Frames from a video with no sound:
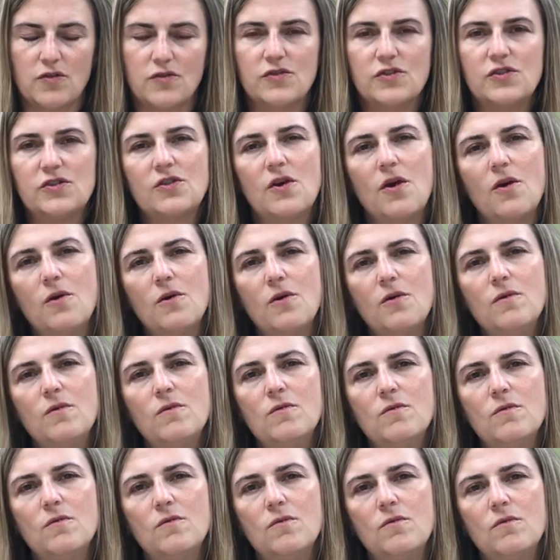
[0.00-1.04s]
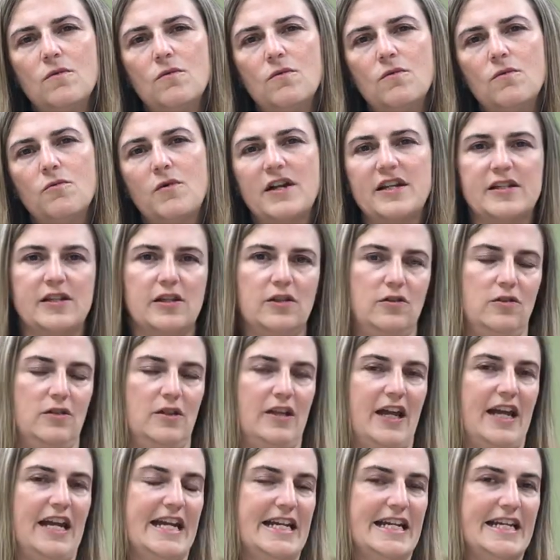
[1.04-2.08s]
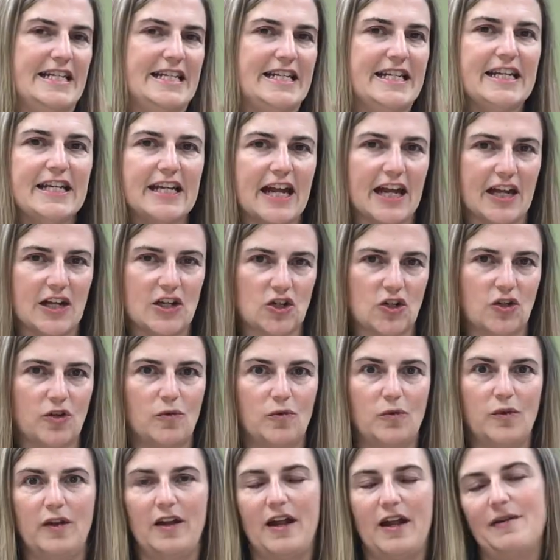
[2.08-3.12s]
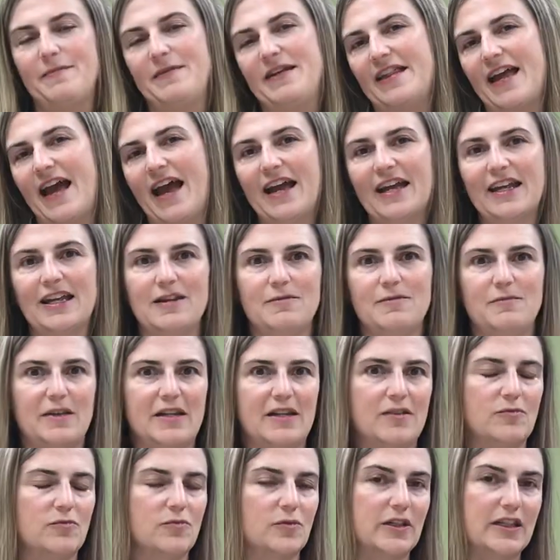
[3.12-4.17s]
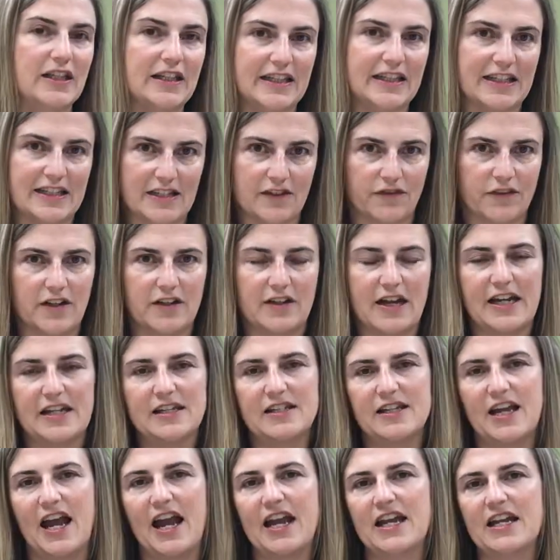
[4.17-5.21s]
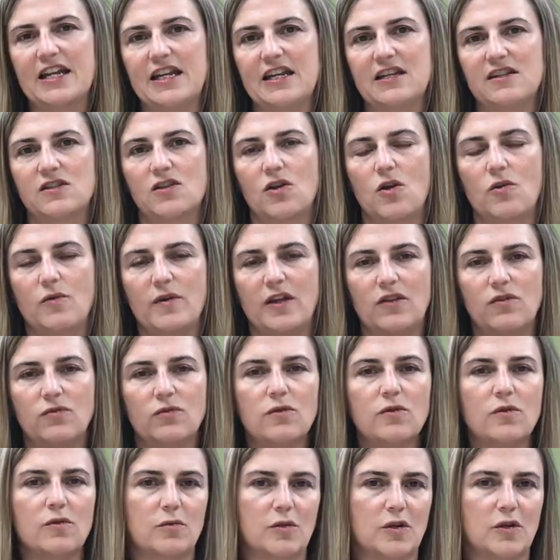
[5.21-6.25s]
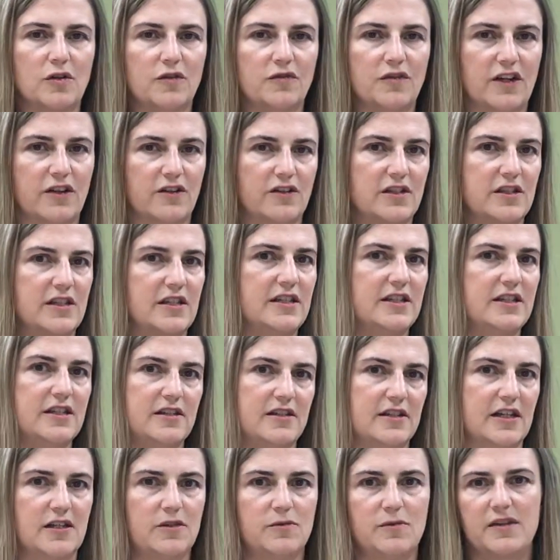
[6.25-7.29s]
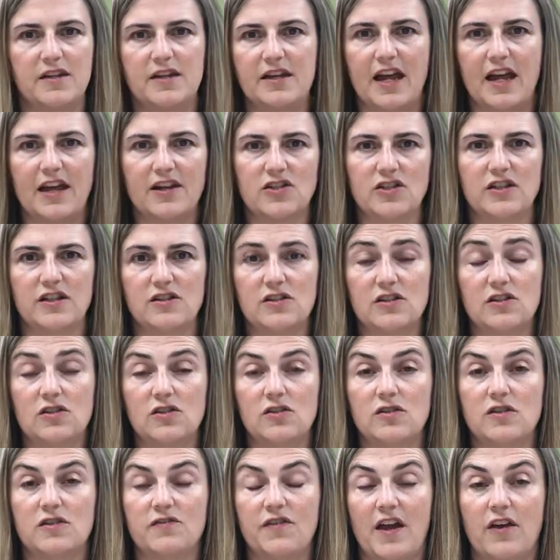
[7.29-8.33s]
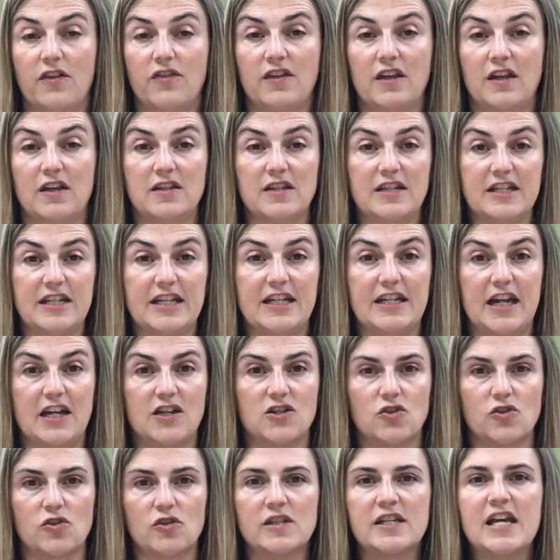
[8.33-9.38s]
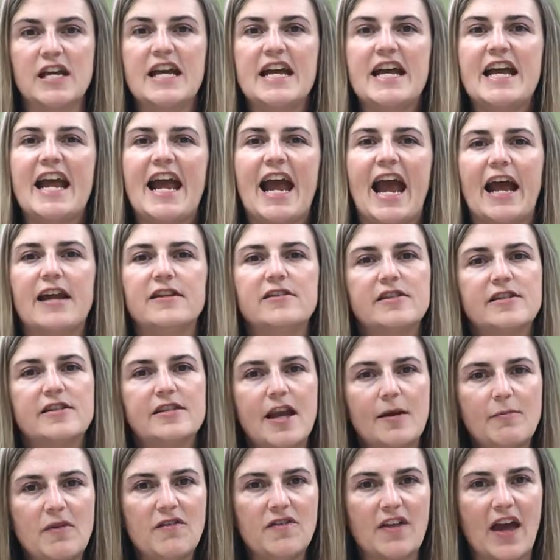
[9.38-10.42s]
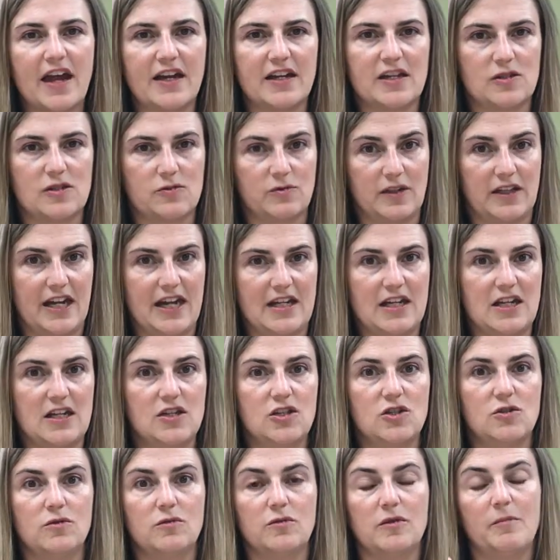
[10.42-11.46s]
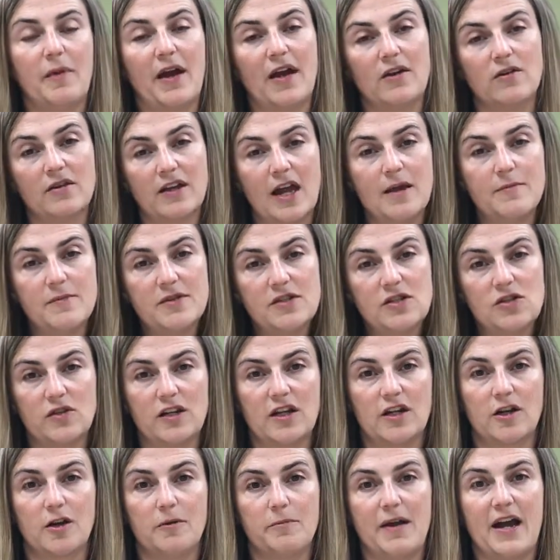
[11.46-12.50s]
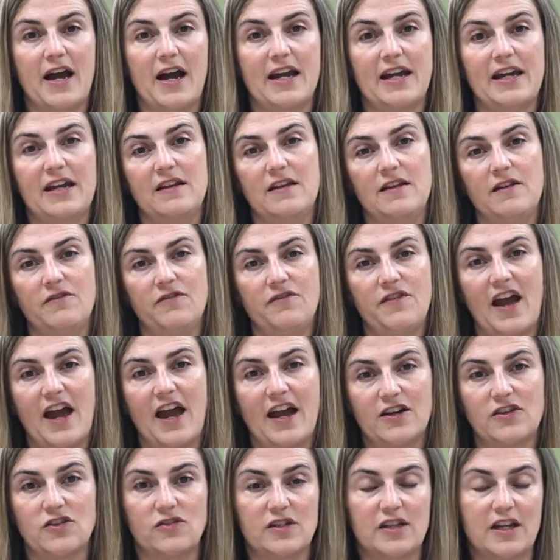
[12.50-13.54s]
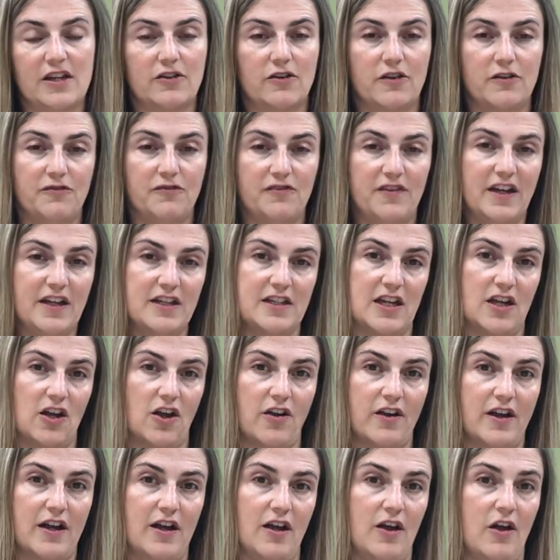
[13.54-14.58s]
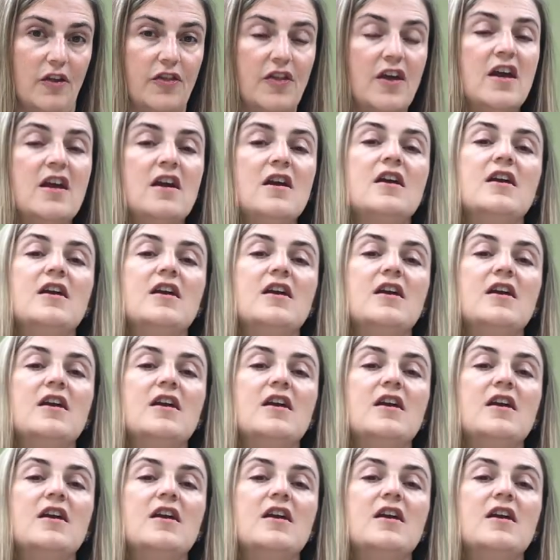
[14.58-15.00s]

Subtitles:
So what does it look like in a teenager? Well, that can be really different. Anxiety is going through the roof in our statistics with the National Institutes of Health in teenagers. And some of that is related to the biochemistry in our body and the factors that are affecting our health